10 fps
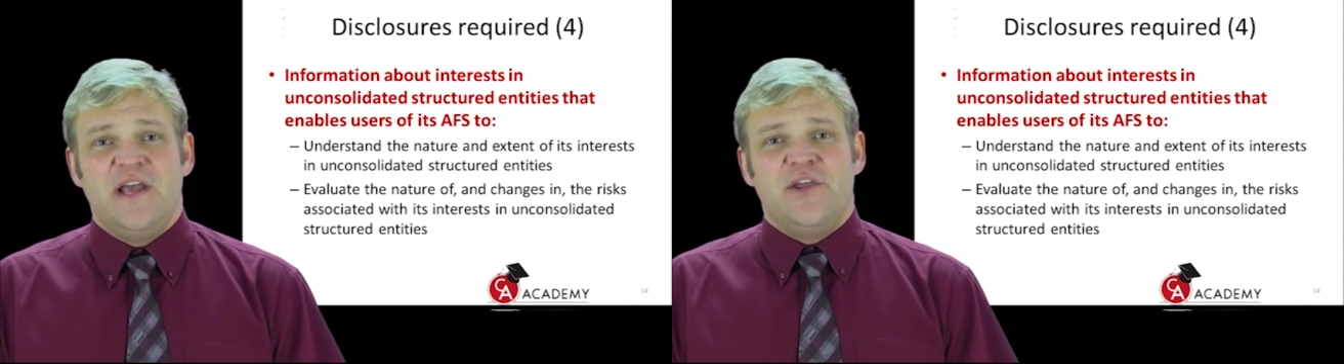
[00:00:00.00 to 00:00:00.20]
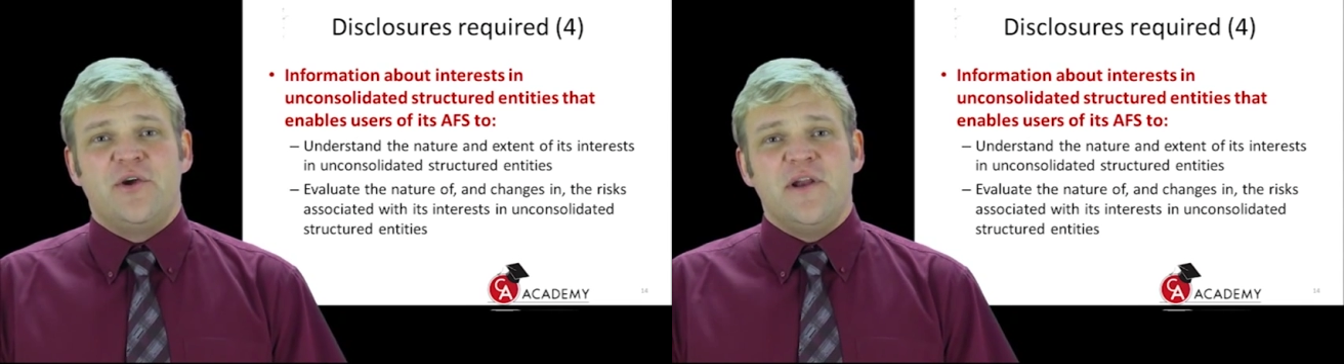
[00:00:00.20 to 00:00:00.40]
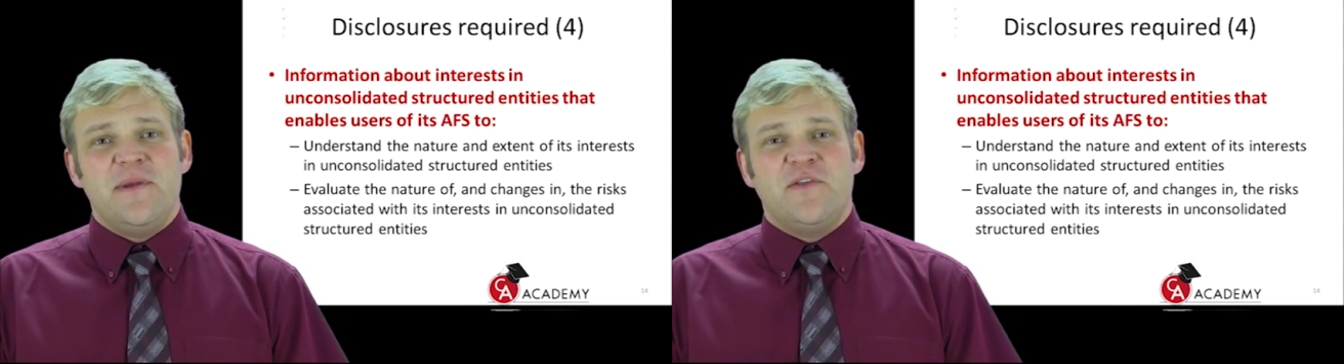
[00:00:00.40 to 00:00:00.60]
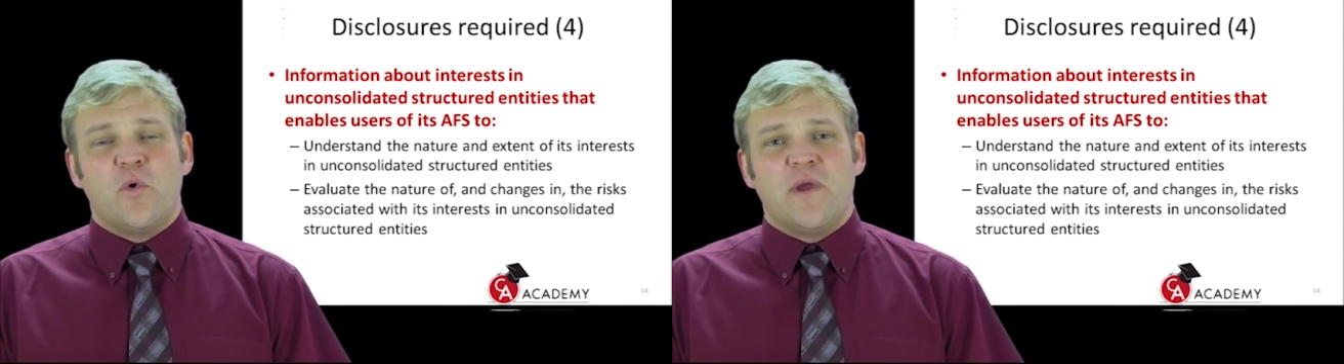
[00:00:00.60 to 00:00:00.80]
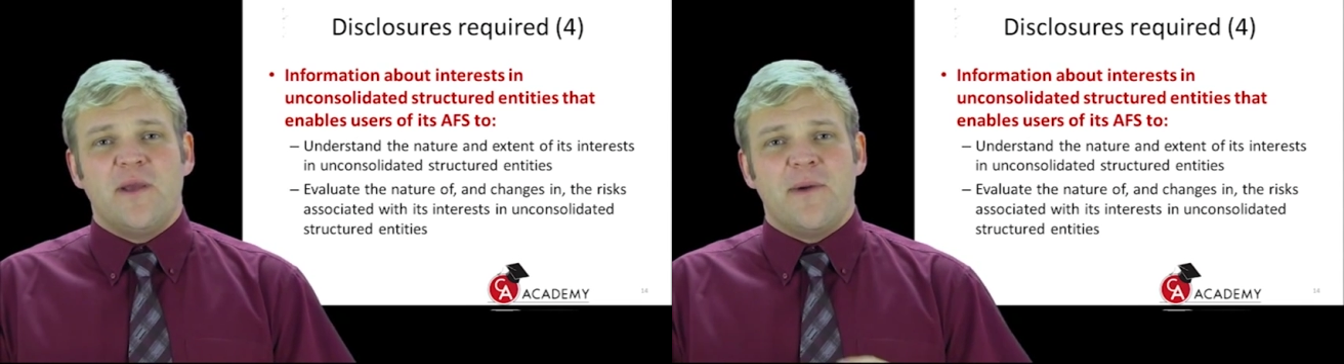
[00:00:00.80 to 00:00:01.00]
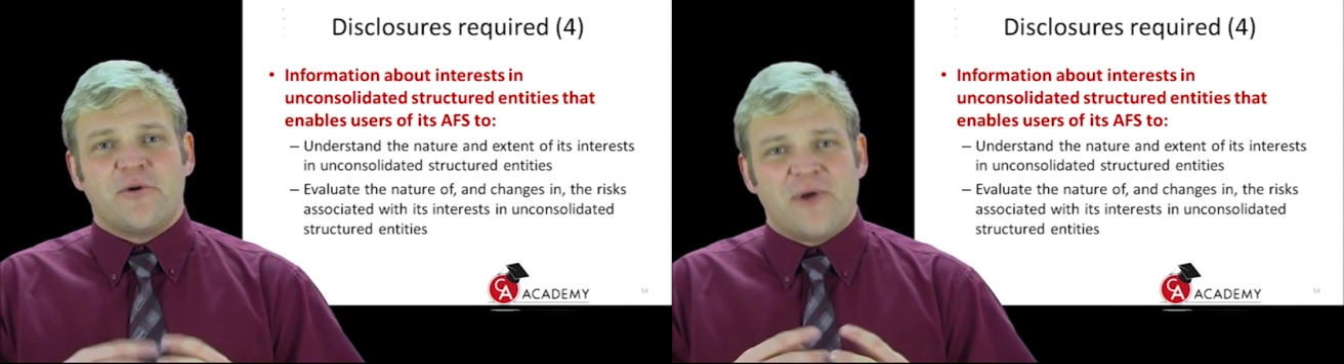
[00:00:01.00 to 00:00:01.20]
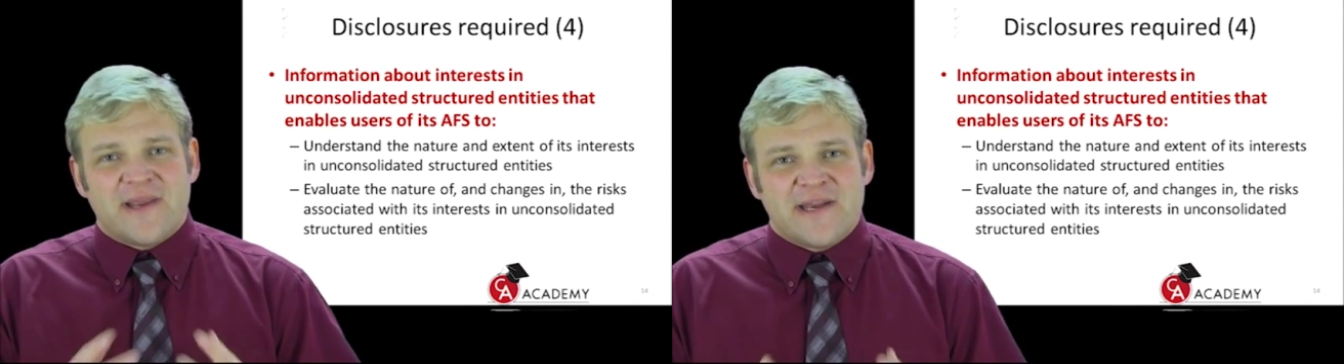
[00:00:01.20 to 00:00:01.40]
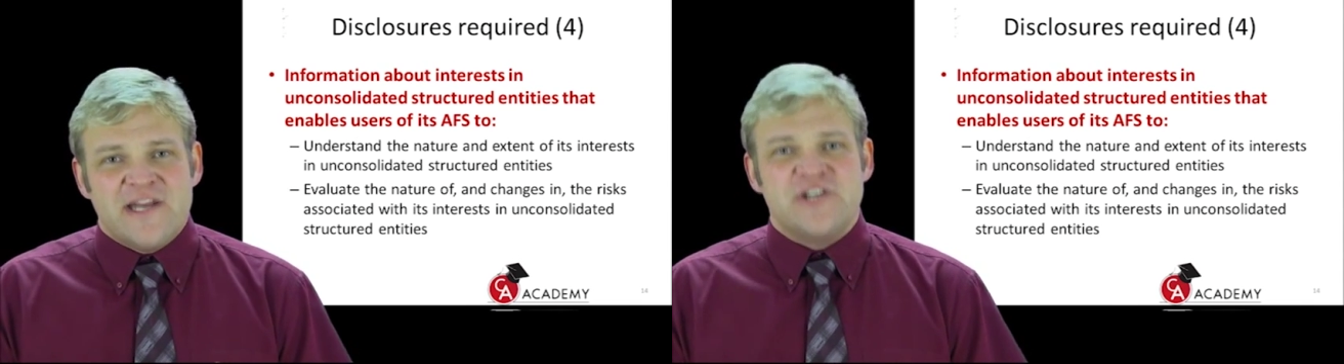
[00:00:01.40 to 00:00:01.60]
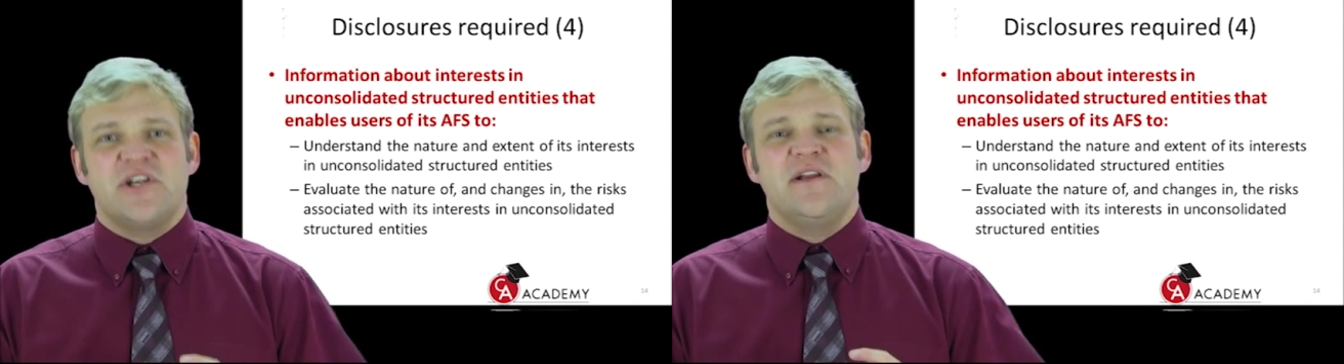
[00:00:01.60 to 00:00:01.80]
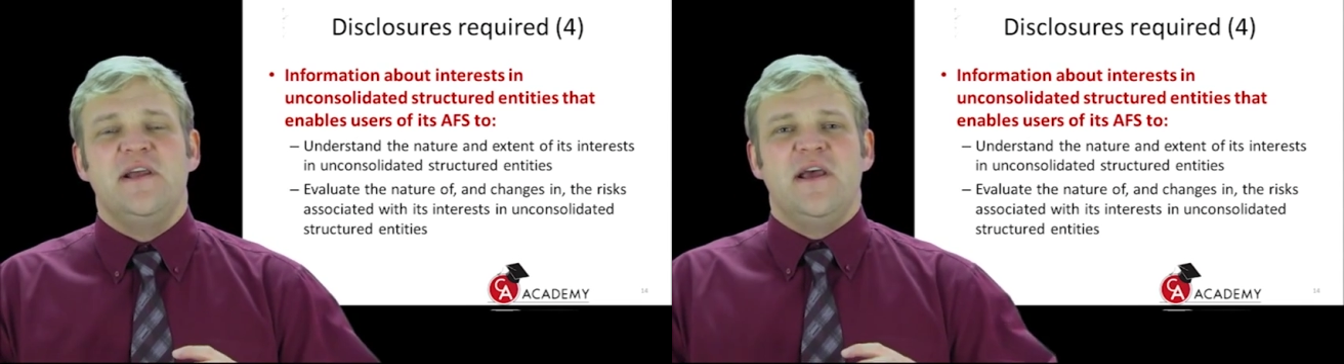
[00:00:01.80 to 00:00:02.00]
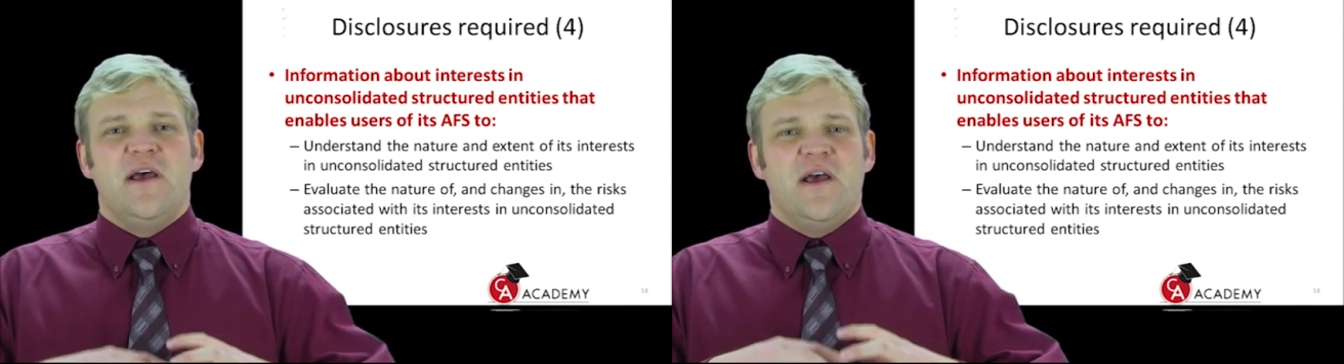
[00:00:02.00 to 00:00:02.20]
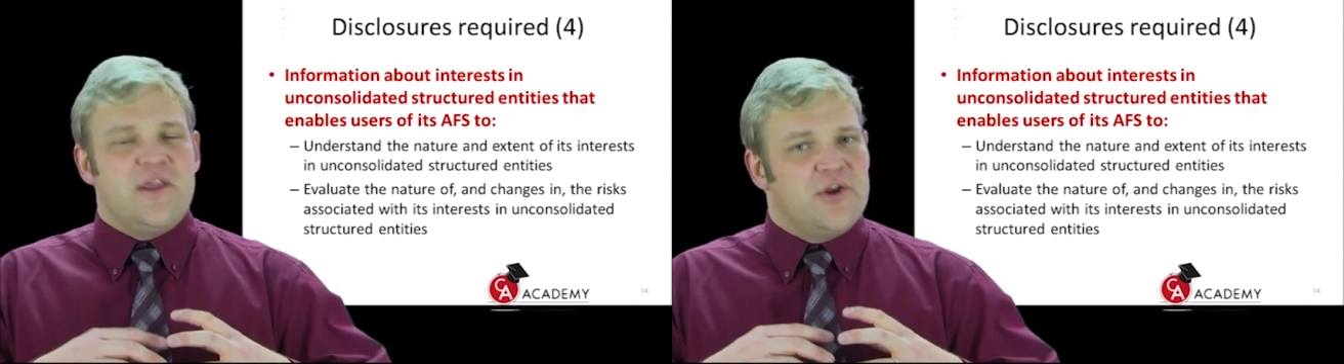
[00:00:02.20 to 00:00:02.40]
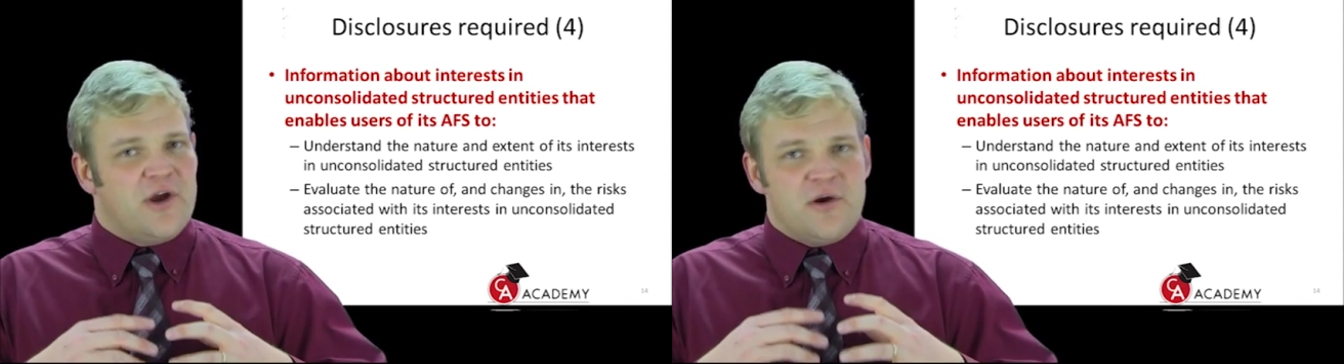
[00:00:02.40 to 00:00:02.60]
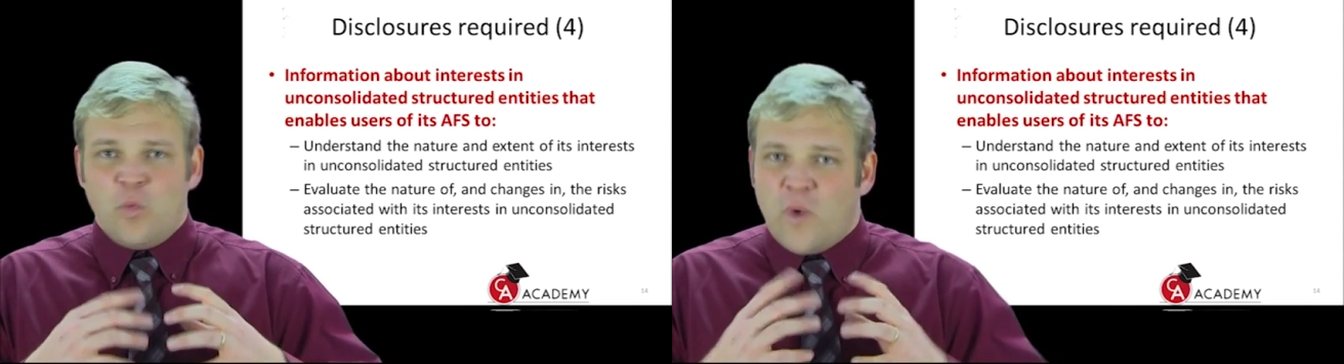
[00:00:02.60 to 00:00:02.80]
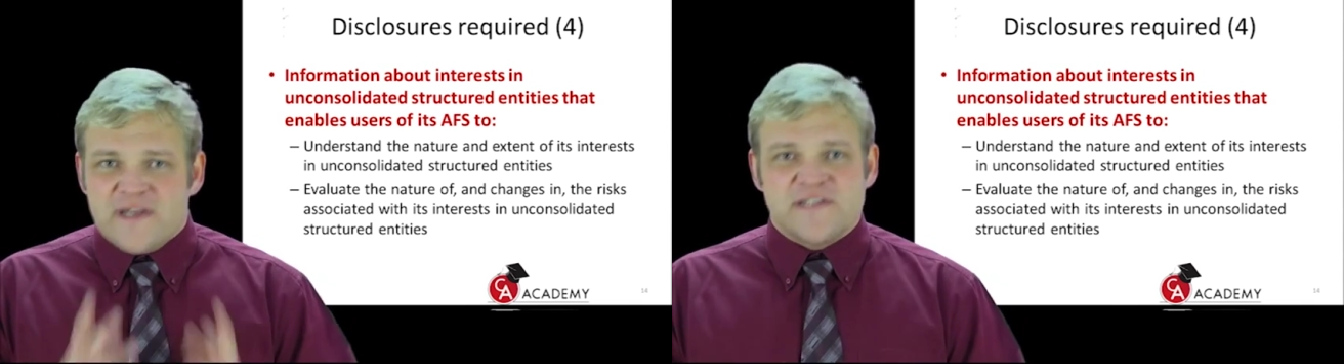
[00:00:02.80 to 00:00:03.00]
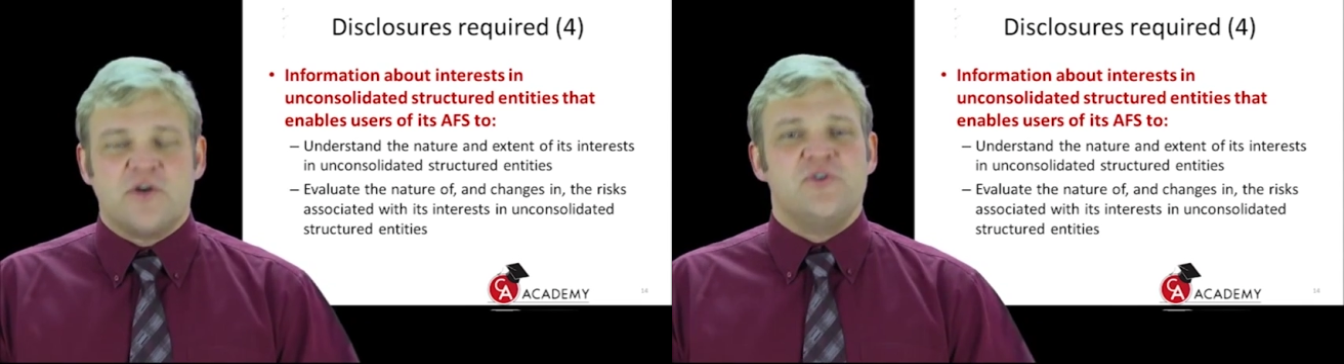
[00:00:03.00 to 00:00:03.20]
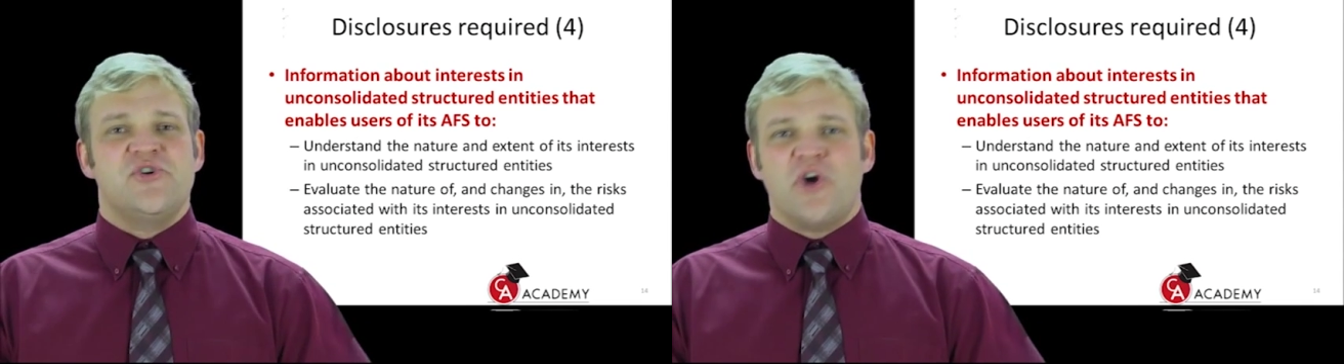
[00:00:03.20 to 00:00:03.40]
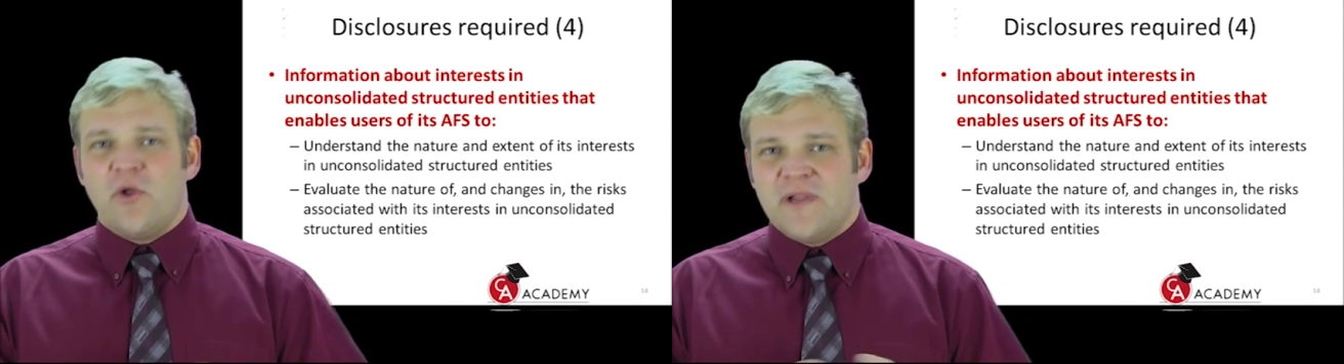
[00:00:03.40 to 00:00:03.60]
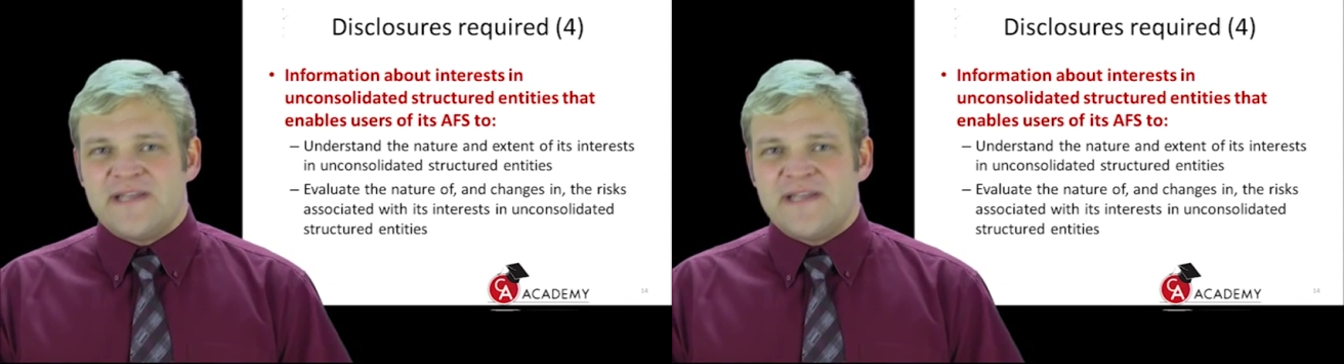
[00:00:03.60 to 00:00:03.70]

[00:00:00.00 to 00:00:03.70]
You're going to be talking about recognition, what is control,